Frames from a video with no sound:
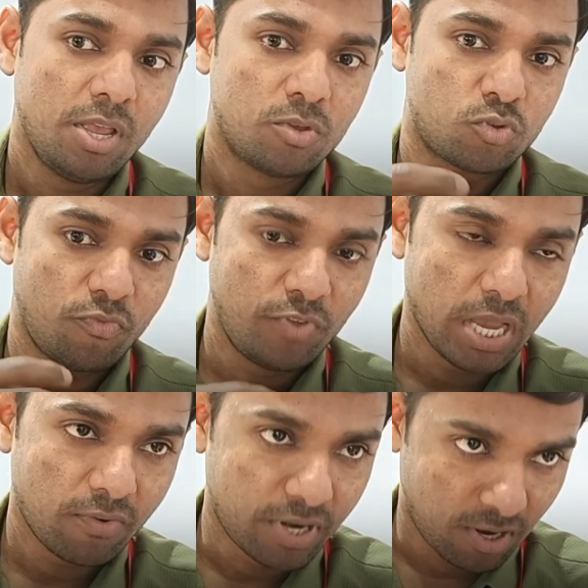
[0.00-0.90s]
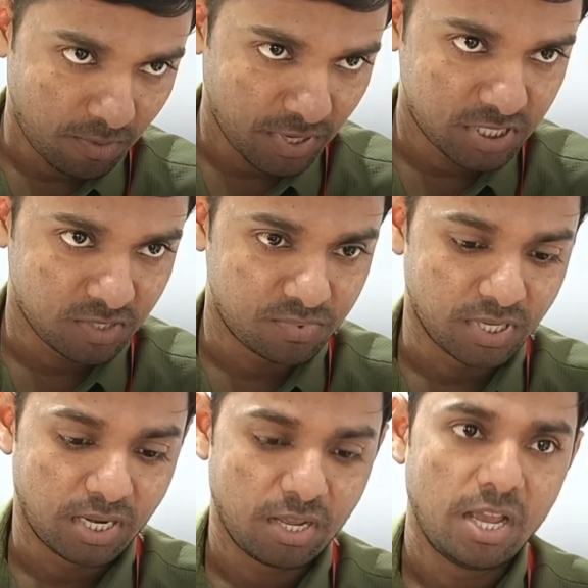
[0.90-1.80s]
So we have developed a
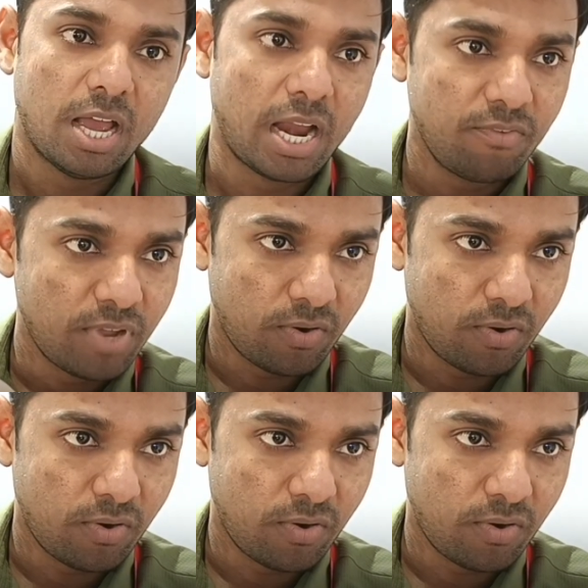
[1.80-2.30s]
chipset and we